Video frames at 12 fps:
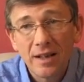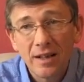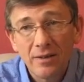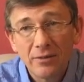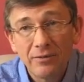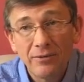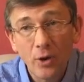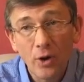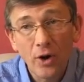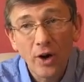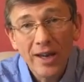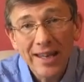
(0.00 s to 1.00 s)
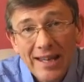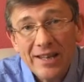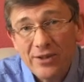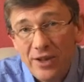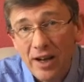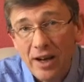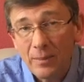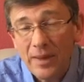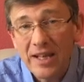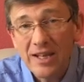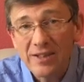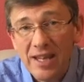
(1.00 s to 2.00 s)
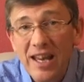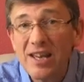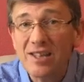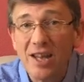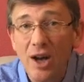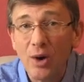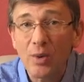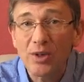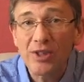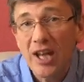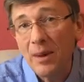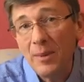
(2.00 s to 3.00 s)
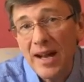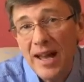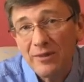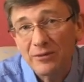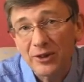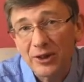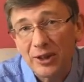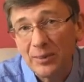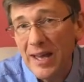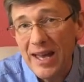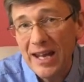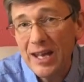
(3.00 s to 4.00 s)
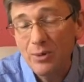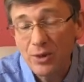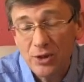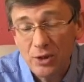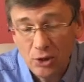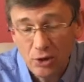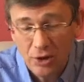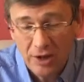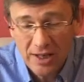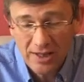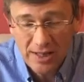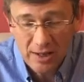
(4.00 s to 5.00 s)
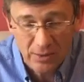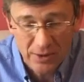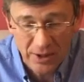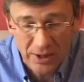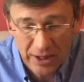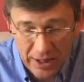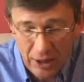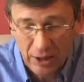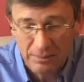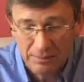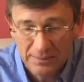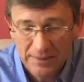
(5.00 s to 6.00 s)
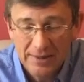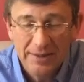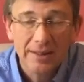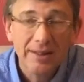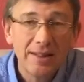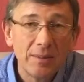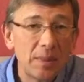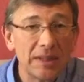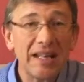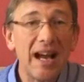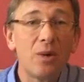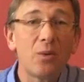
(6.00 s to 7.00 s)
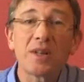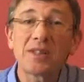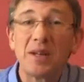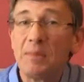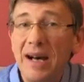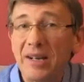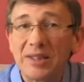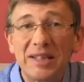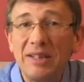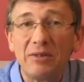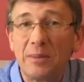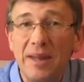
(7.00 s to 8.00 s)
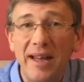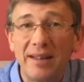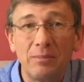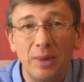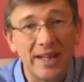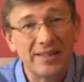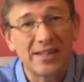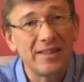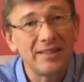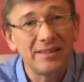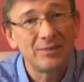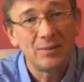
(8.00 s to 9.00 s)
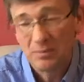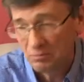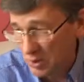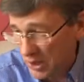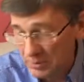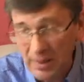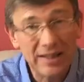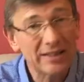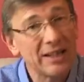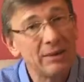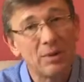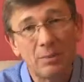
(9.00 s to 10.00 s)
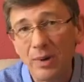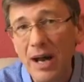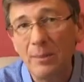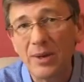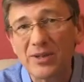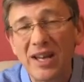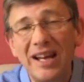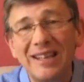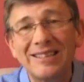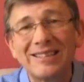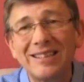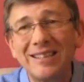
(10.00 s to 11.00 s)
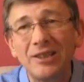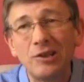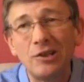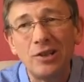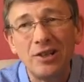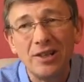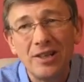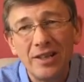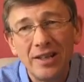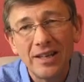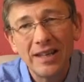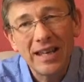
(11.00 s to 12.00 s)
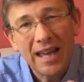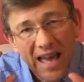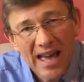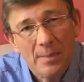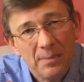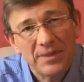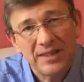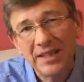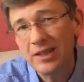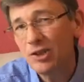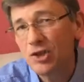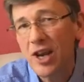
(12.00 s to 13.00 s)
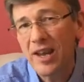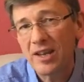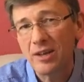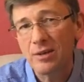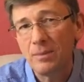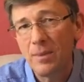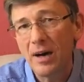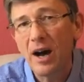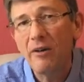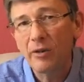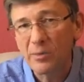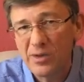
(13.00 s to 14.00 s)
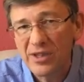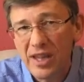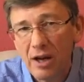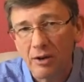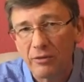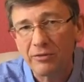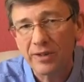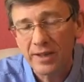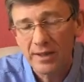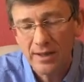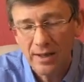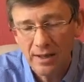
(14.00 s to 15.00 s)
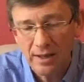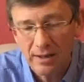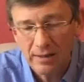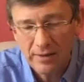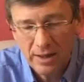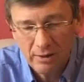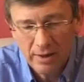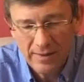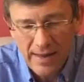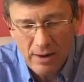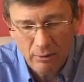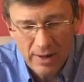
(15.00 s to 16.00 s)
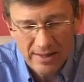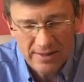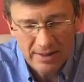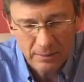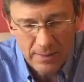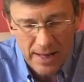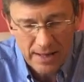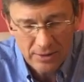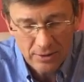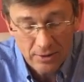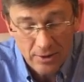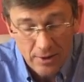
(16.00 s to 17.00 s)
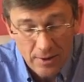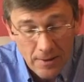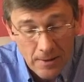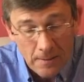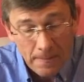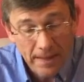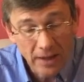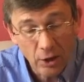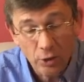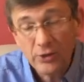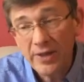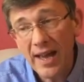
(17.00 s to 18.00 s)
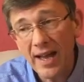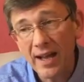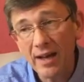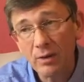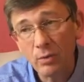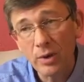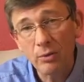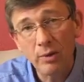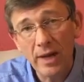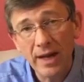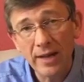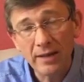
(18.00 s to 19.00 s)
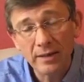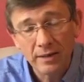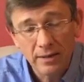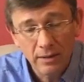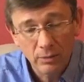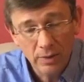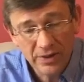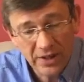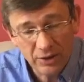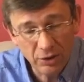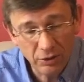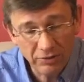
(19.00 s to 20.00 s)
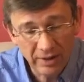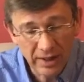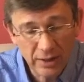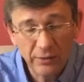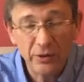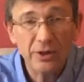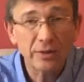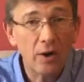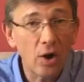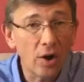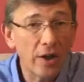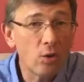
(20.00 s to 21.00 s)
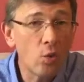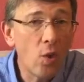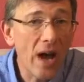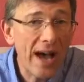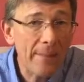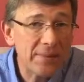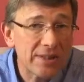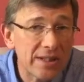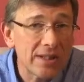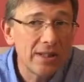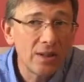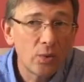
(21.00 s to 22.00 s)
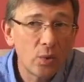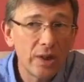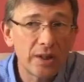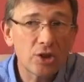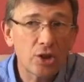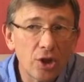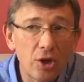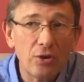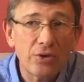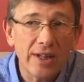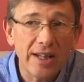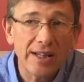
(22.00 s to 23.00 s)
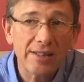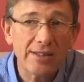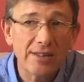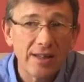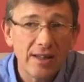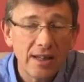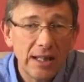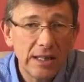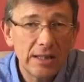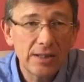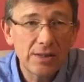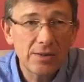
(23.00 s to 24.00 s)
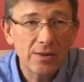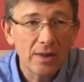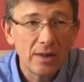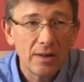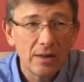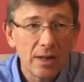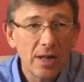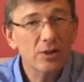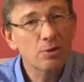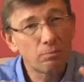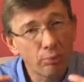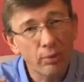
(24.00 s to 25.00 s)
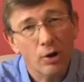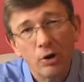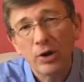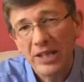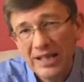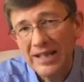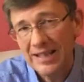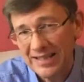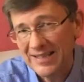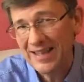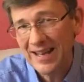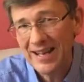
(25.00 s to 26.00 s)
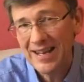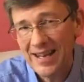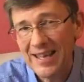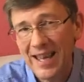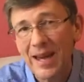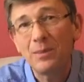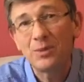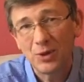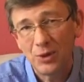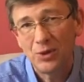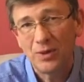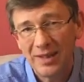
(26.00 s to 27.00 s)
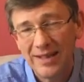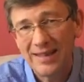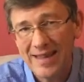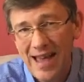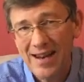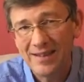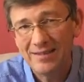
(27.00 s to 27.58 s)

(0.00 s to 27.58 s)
for Esau, because Esau was coming after him, and he was sure Esau was going to kill him. But God wasn't about to give him that blessing, wasn't about to give him the promise, until he emptied Jacob of himself, and they're, they're in that wrestling match. In Hosea, we read, we see two things. First of all, he wept, which shows us his... his brokenness that he came to in that,